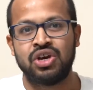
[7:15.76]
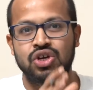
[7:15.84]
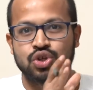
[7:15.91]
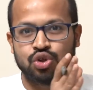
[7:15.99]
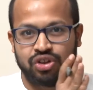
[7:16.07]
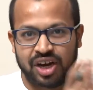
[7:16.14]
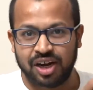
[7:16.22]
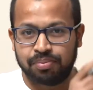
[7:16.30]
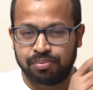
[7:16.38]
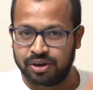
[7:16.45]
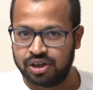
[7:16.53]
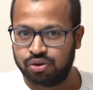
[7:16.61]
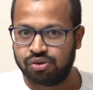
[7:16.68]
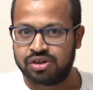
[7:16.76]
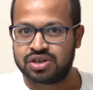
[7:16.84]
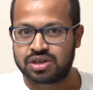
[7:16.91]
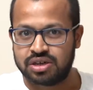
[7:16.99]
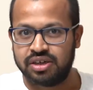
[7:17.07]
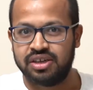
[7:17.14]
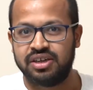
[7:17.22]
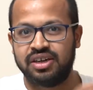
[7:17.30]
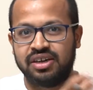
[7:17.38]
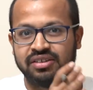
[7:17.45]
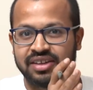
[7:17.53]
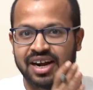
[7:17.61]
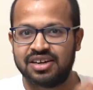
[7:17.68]
So that particular study,
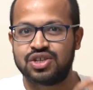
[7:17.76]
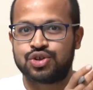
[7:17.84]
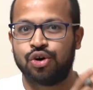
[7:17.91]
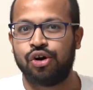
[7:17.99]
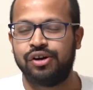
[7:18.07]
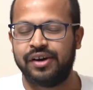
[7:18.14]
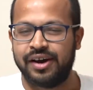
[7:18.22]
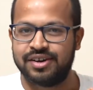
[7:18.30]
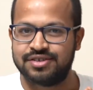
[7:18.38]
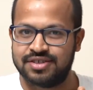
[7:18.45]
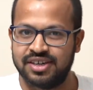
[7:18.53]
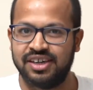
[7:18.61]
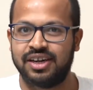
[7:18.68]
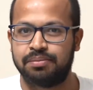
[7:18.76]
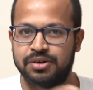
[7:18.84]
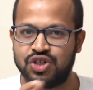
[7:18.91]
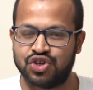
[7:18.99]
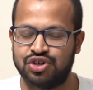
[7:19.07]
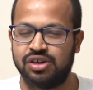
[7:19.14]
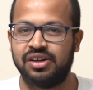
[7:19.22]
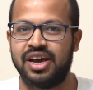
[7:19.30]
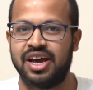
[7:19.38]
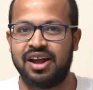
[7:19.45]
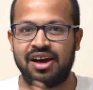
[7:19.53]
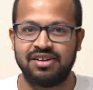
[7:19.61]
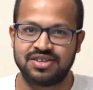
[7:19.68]
that is called as the dimensional
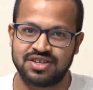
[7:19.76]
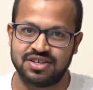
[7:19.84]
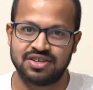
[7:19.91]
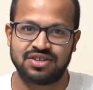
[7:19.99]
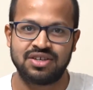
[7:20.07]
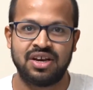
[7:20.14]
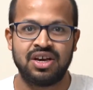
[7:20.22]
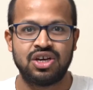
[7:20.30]
analysis.